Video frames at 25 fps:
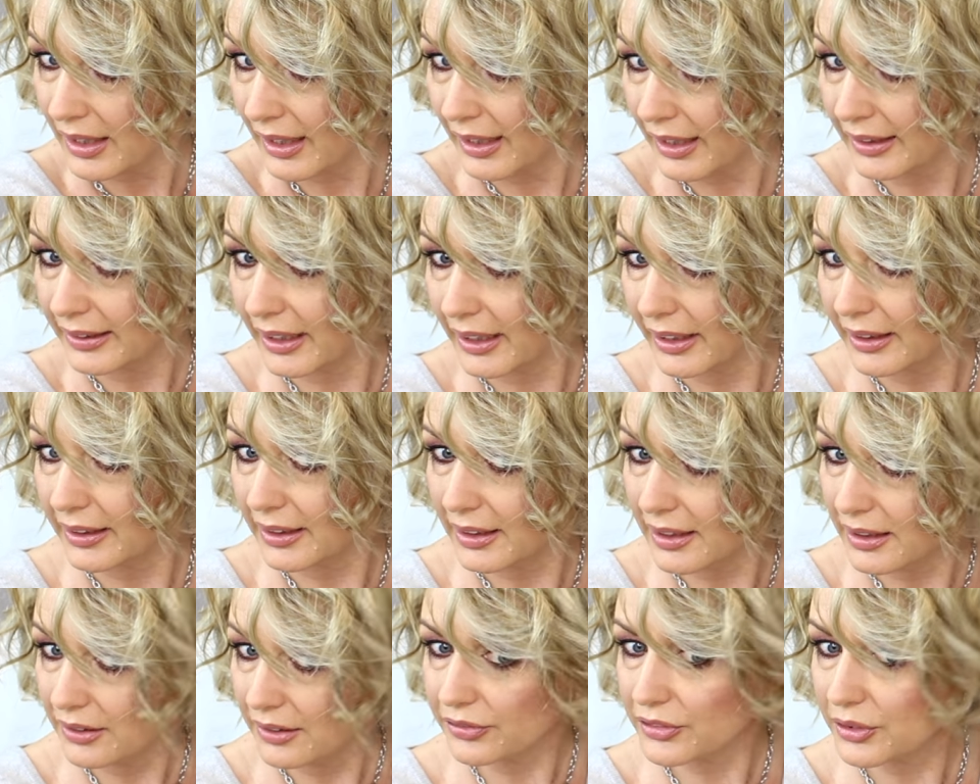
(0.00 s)
And I
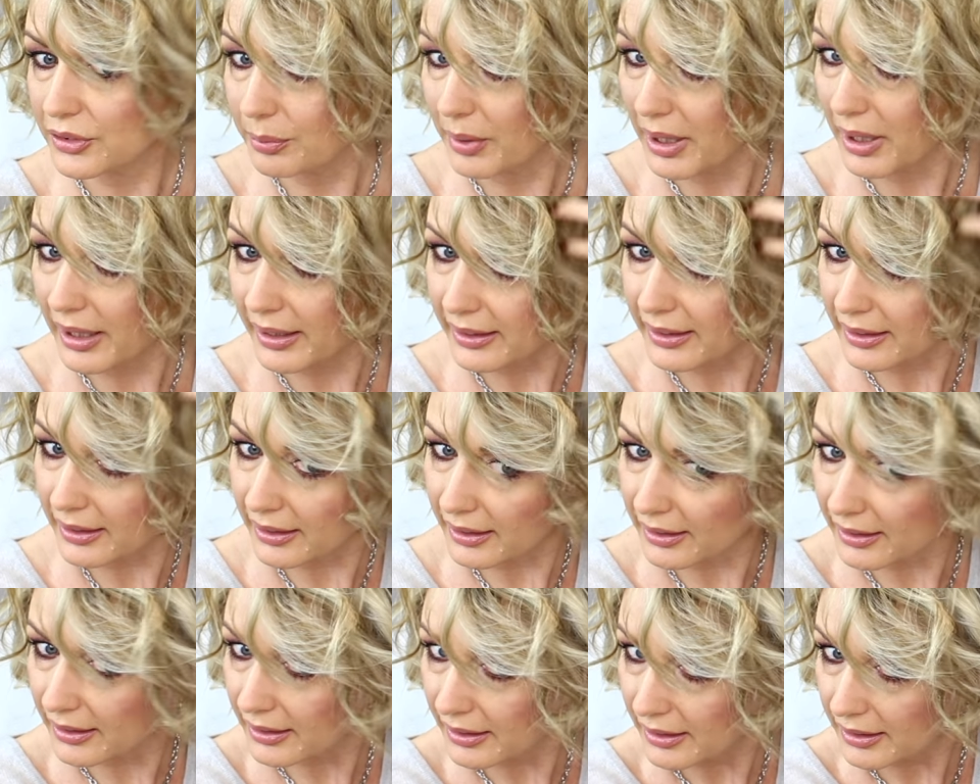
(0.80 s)
lift my
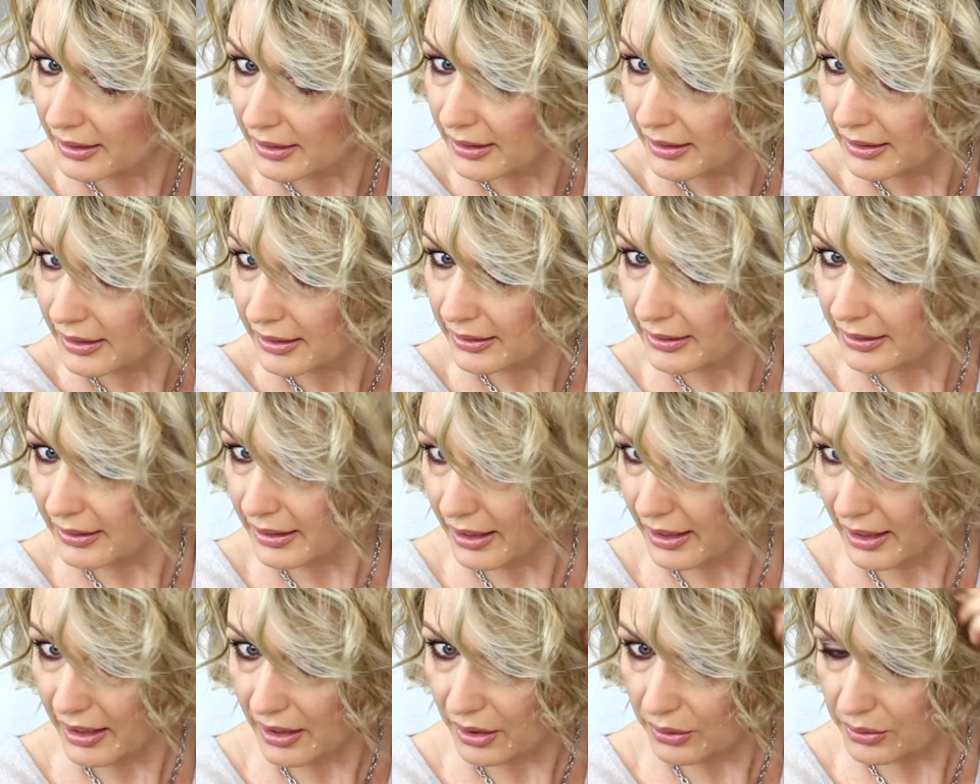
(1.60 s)

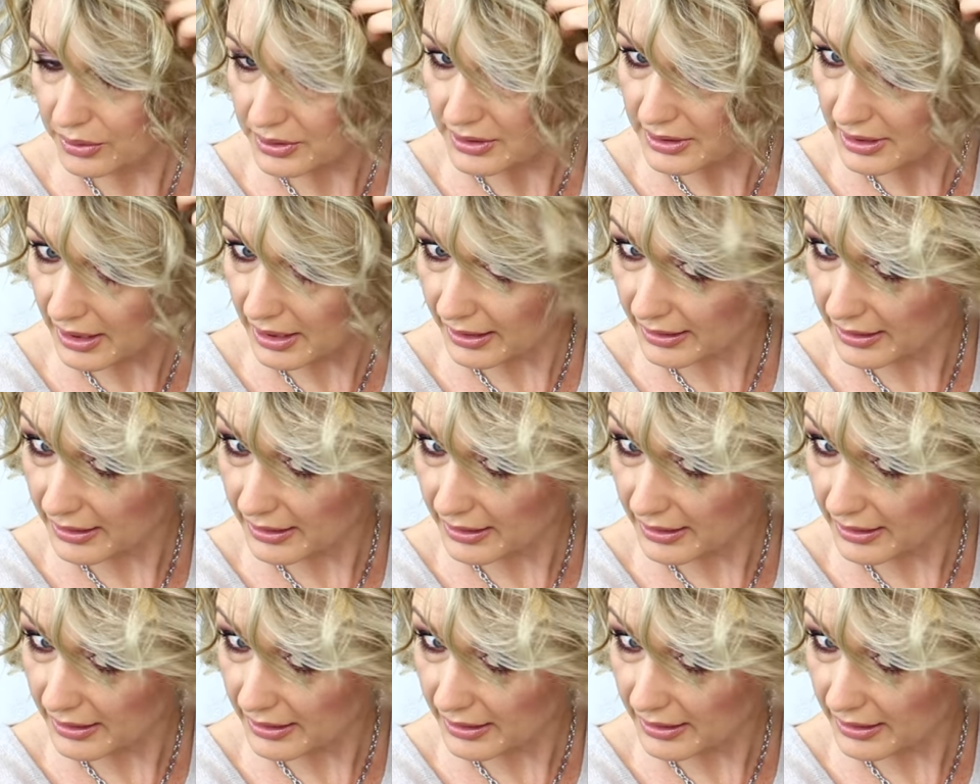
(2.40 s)
curls